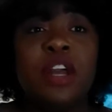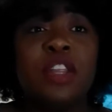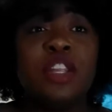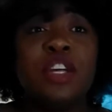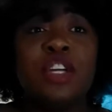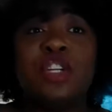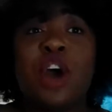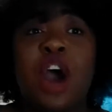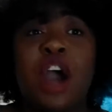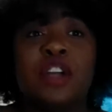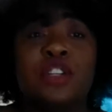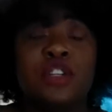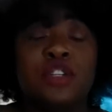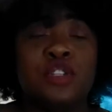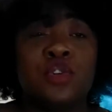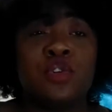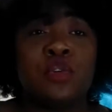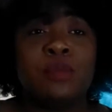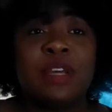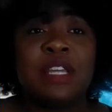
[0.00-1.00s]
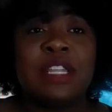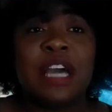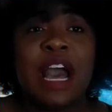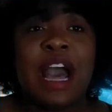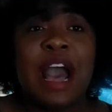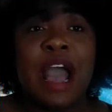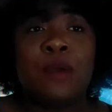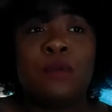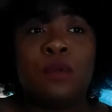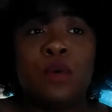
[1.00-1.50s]
The doctor told me
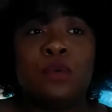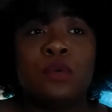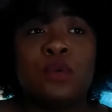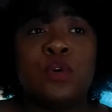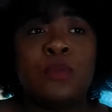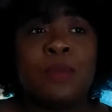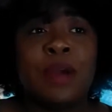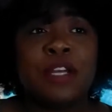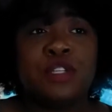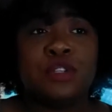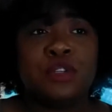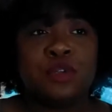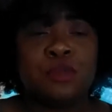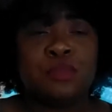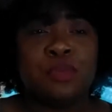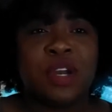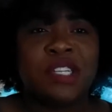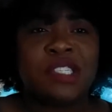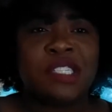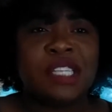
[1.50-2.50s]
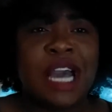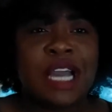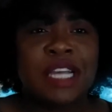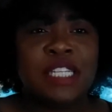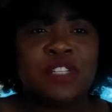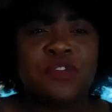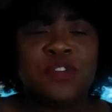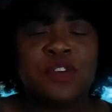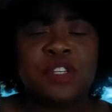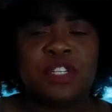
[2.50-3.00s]
that I won't know my true breast
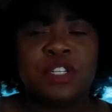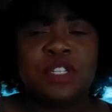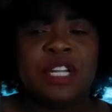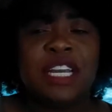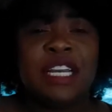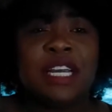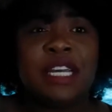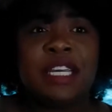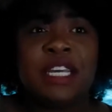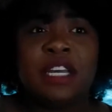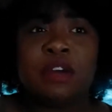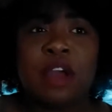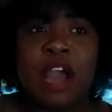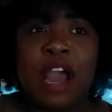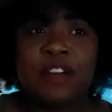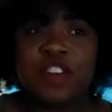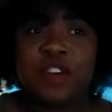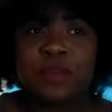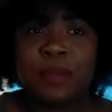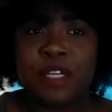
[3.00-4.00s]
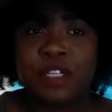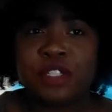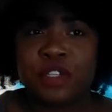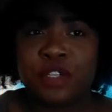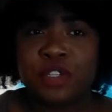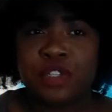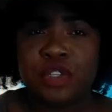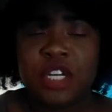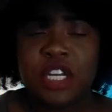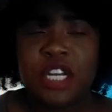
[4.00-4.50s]
size until like a year after my
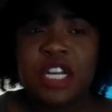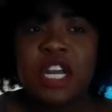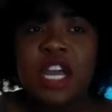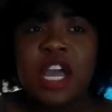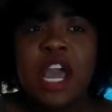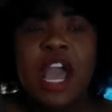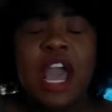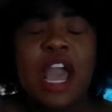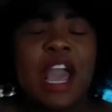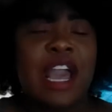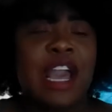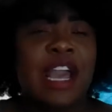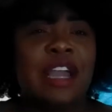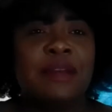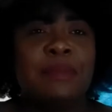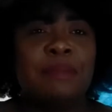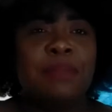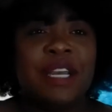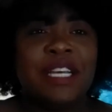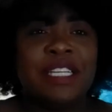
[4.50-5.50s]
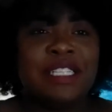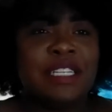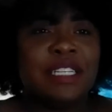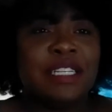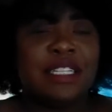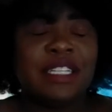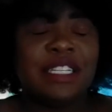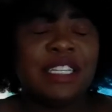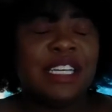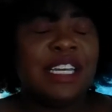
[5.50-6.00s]
surgery, and
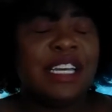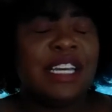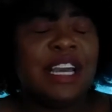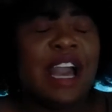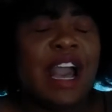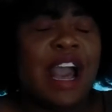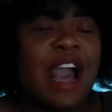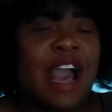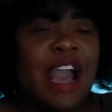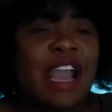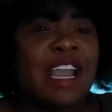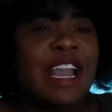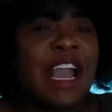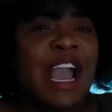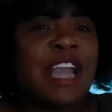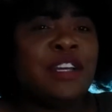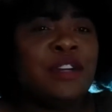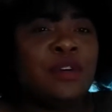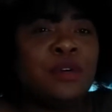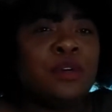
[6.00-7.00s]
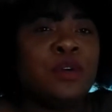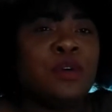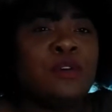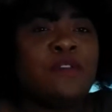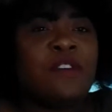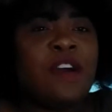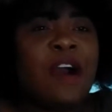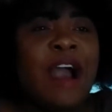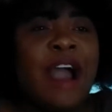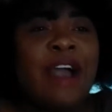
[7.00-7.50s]
basically I don't know
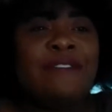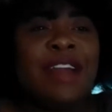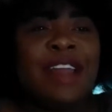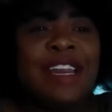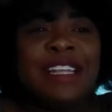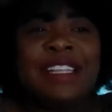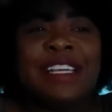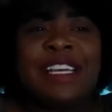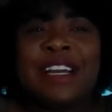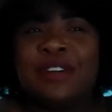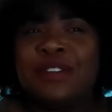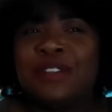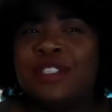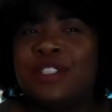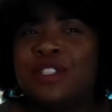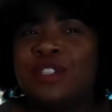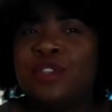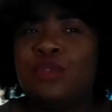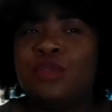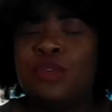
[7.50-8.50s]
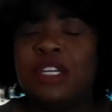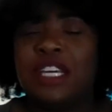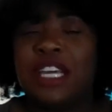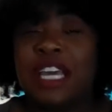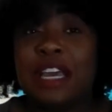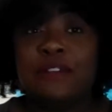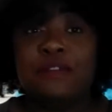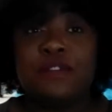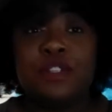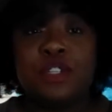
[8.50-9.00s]
if I'll have anything else to
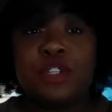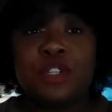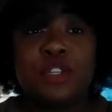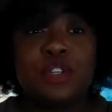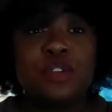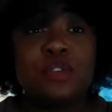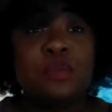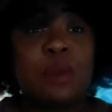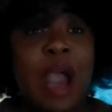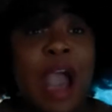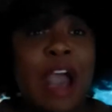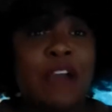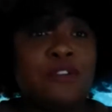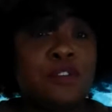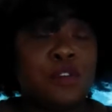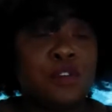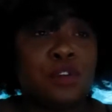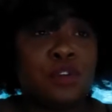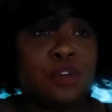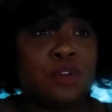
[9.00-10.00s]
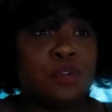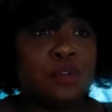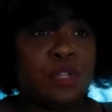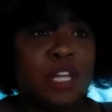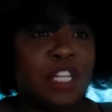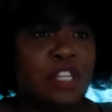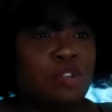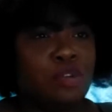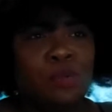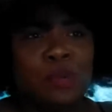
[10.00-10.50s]
give to you after
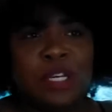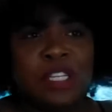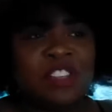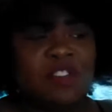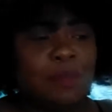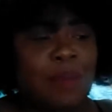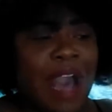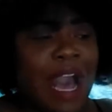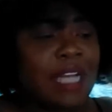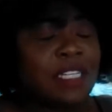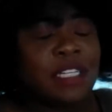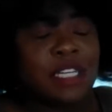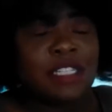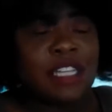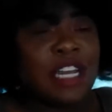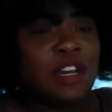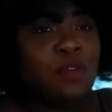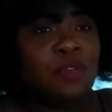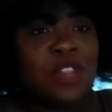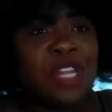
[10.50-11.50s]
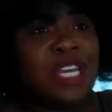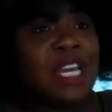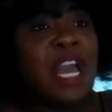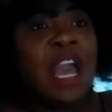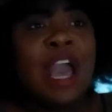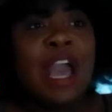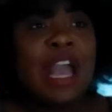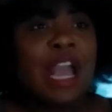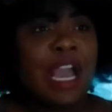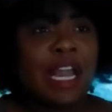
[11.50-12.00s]
like 3 weeks have passed, because I don't think
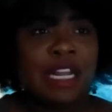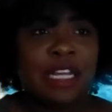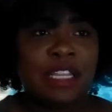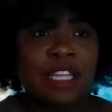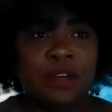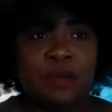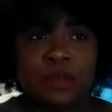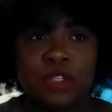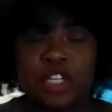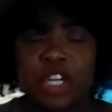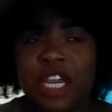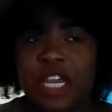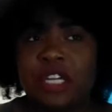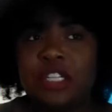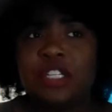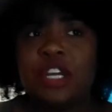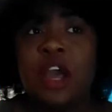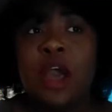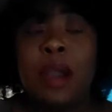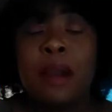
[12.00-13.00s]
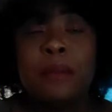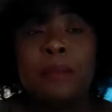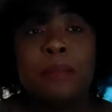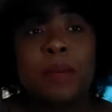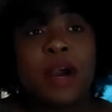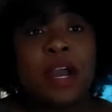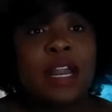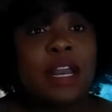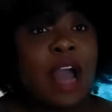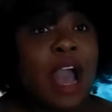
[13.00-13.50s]
anything will change.
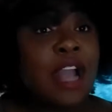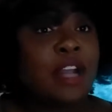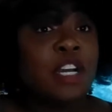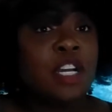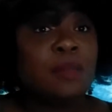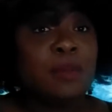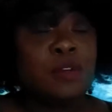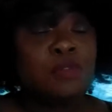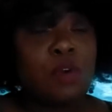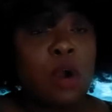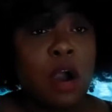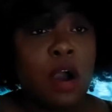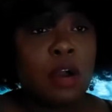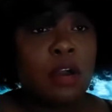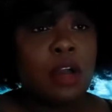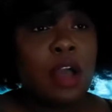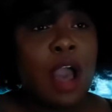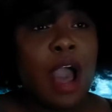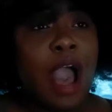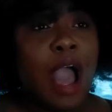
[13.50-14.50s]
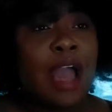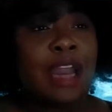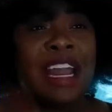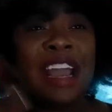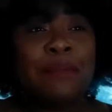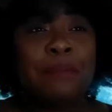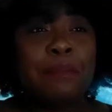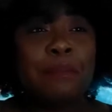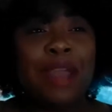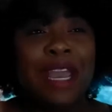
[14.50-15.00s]
But I could be wrong, and
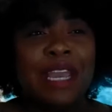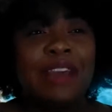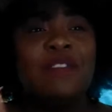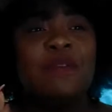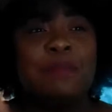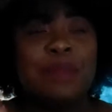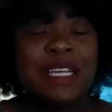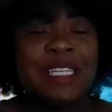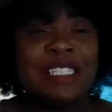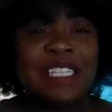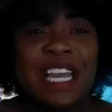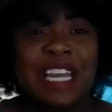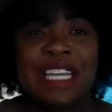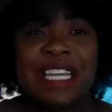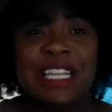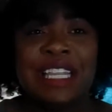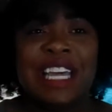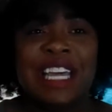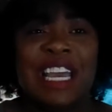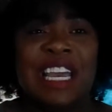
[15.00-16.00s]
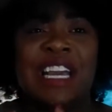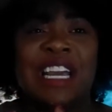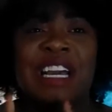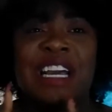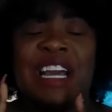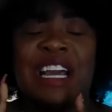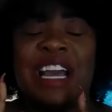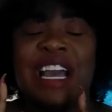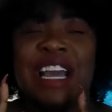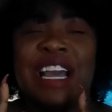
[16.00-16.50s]
I may have missed anything
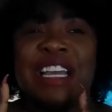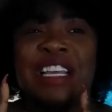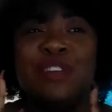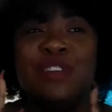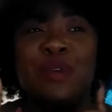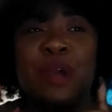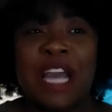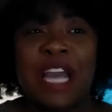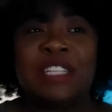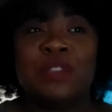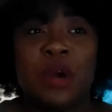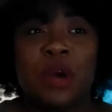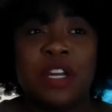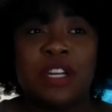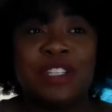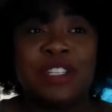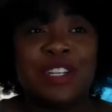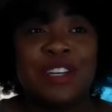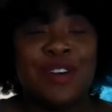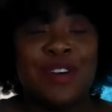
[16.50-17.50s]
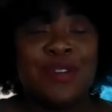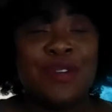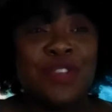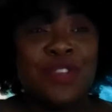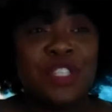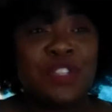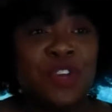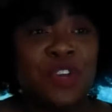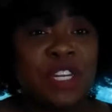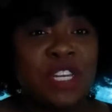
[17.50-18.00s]
you guys wanted to know in
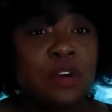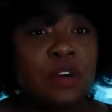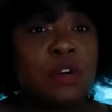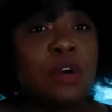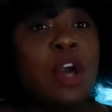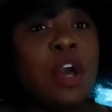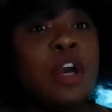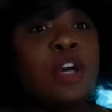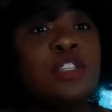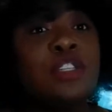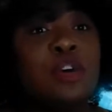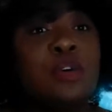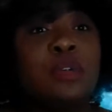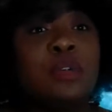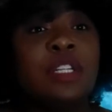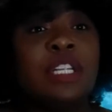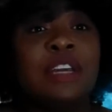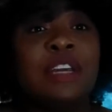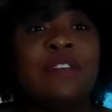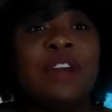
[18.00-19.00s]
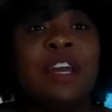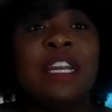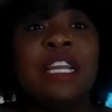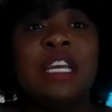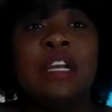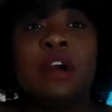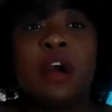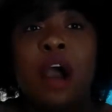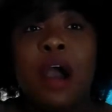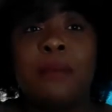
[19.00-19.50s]
this video. So leave
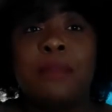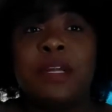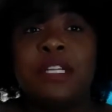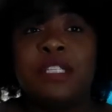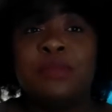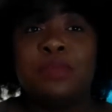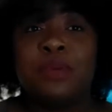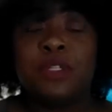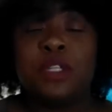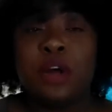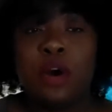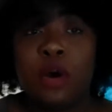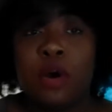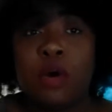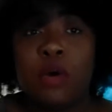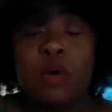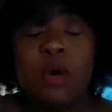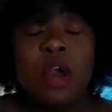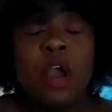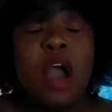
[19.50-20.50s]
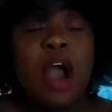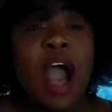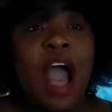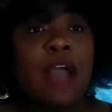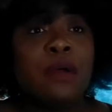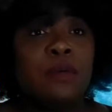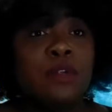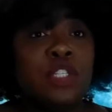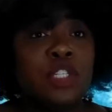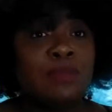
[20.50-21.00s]
any comments below.
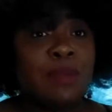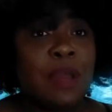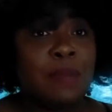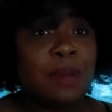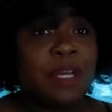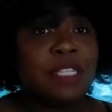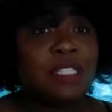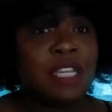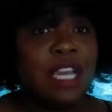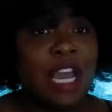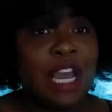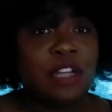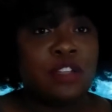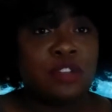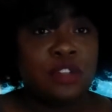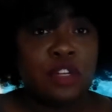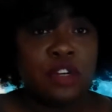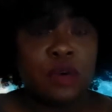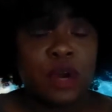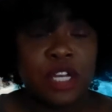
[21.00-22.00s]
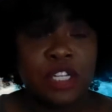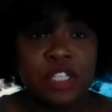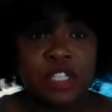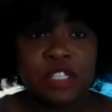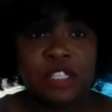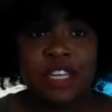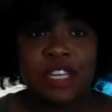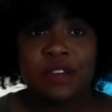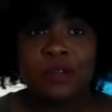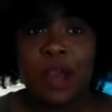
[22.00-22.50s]
I will do my best to answer the
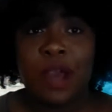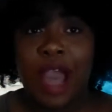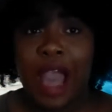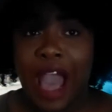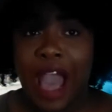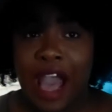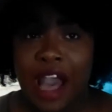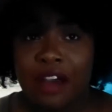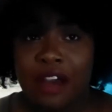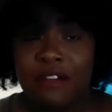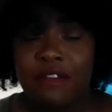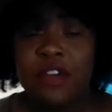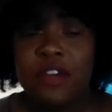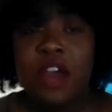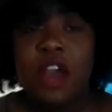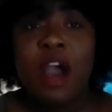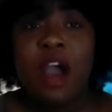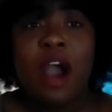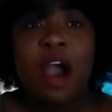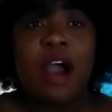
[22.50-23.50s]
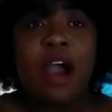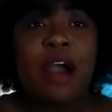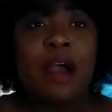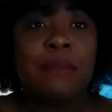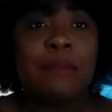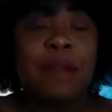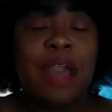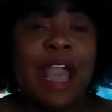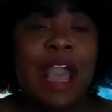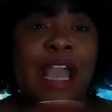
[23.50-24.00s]
questions that you have,
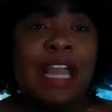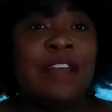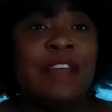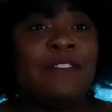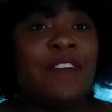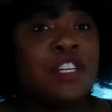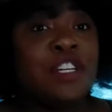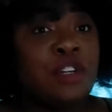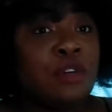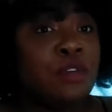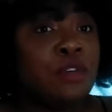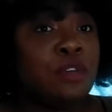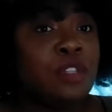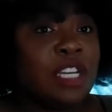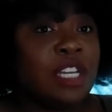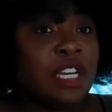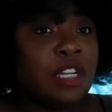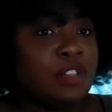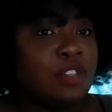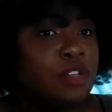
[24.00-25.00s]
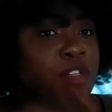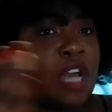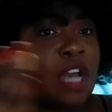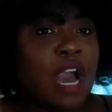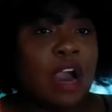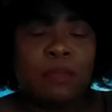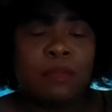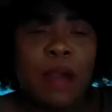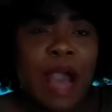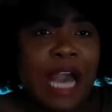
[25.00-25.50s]
and if I don't know the answers,
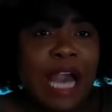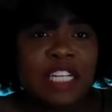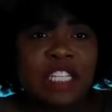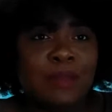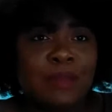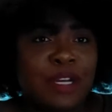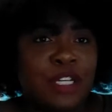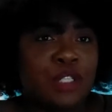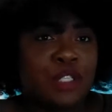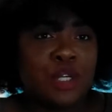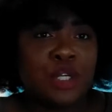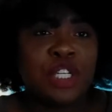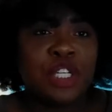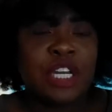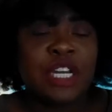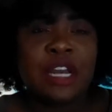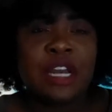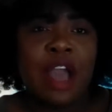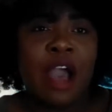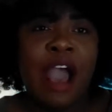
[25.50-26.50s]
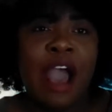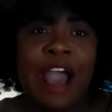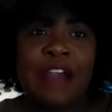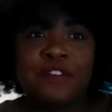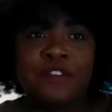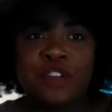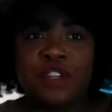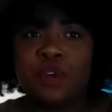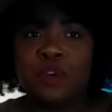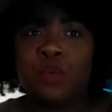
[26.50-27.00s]
I'll ask my surgeon
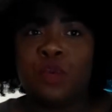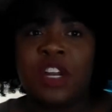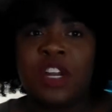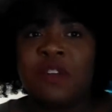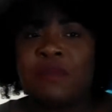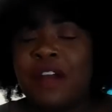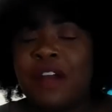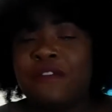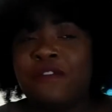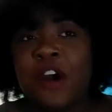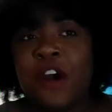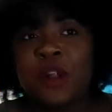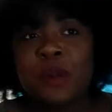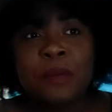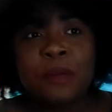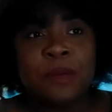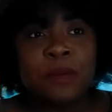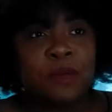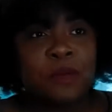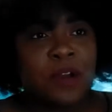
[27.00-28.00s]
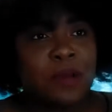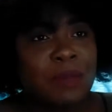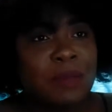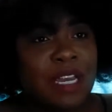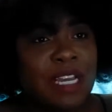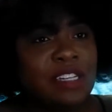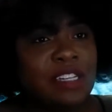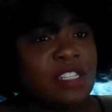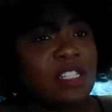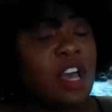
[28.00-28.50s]
after one of my follow-up
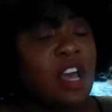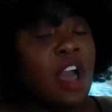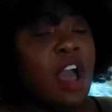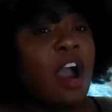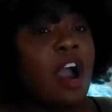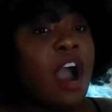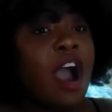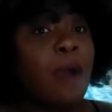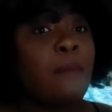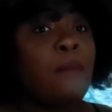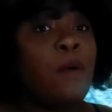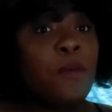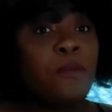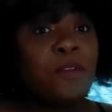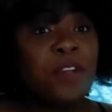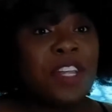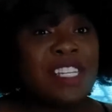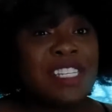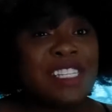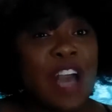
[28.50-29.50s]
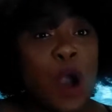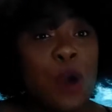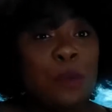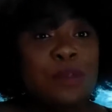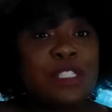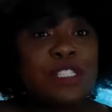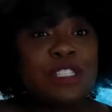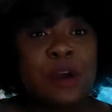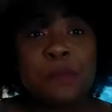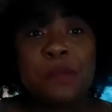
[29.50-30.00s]
appointments. Hopefully this
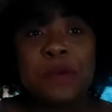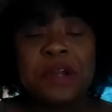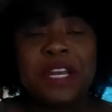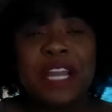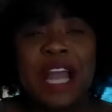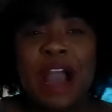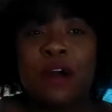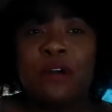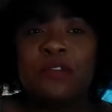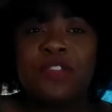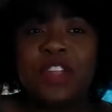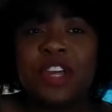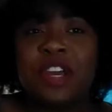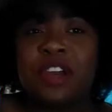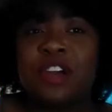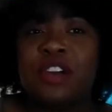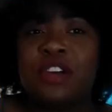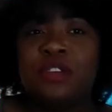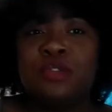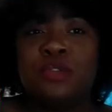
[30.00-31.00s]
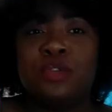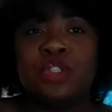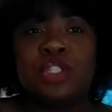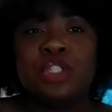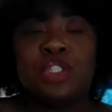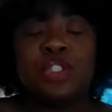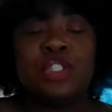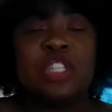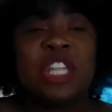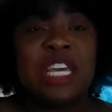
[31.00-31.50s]
helps someone out there
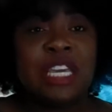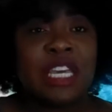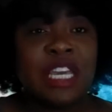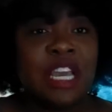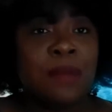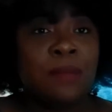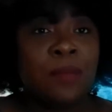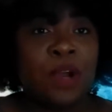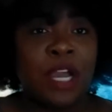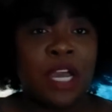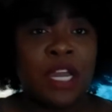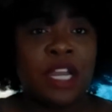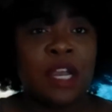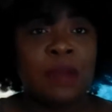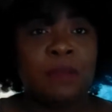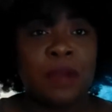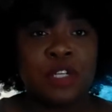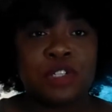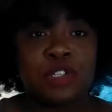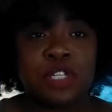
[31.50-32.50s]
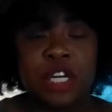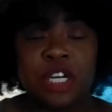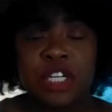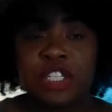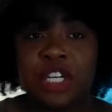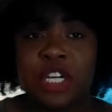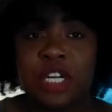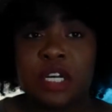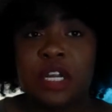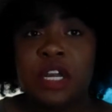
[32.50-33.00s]
who's thinking about getting a breast
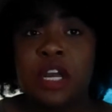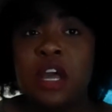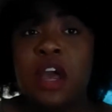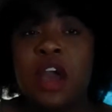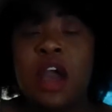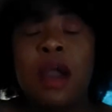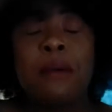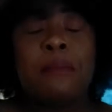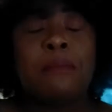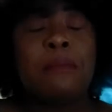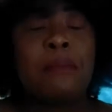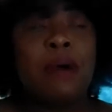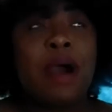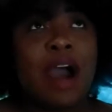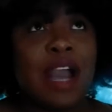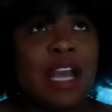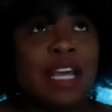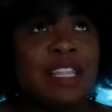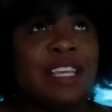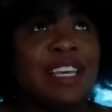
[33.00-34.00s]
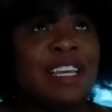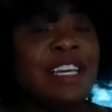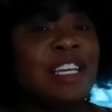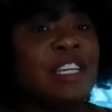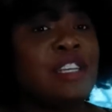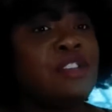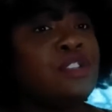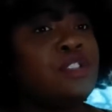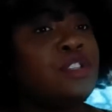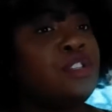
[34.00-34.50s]
reduction. My thing
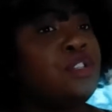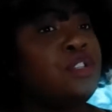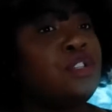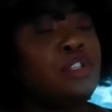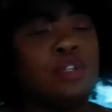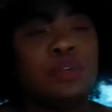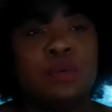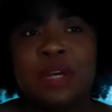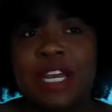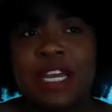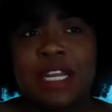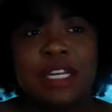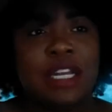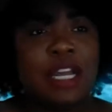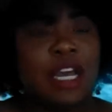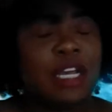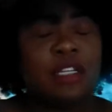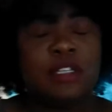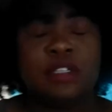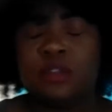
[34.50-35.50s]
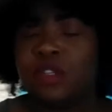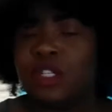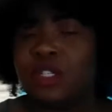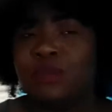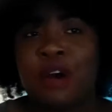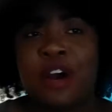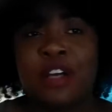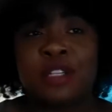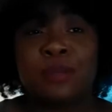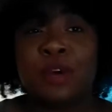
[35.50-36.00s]
is, do it as soon as
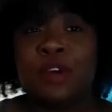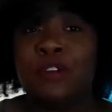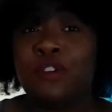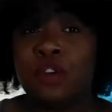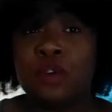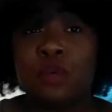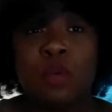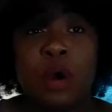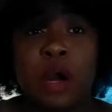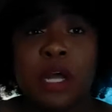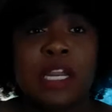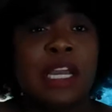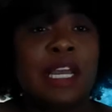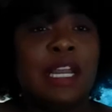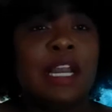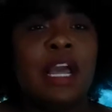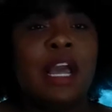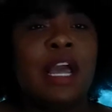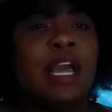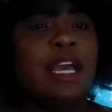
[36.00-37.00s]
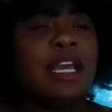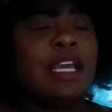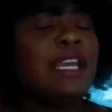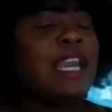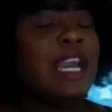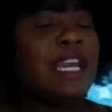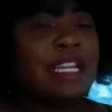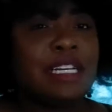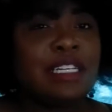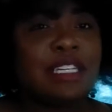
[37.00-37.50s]
possible. If you want it,
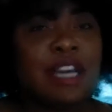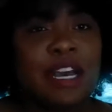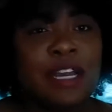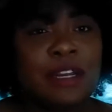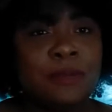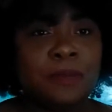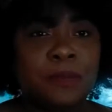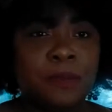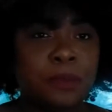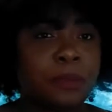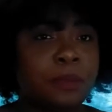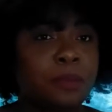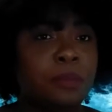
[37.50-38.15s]
get it done.